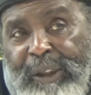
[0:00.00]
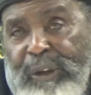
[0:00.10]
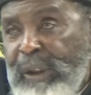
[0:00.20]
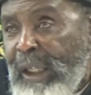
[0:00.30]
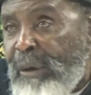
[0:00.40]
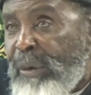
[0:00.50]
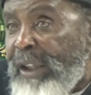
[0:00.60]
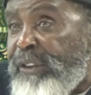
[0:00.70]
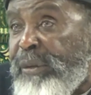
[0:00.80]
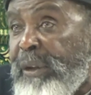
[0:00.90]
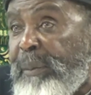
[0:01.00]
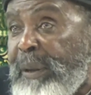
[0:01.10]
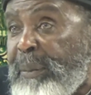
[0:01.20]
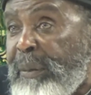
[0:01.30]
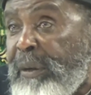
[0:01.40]
You gotta watch what
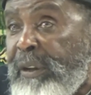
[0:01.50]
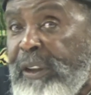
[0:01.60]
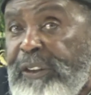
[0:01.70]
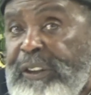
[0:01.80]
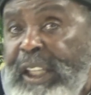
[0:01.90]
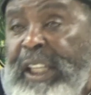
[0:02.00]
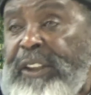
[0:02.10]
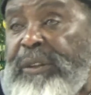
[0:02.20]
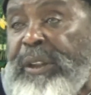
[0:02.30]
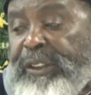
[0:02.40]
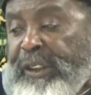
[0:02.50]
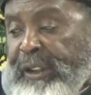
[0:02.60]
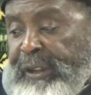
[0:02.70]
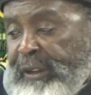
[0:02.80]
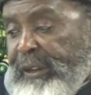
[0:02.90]
people are saying to each other.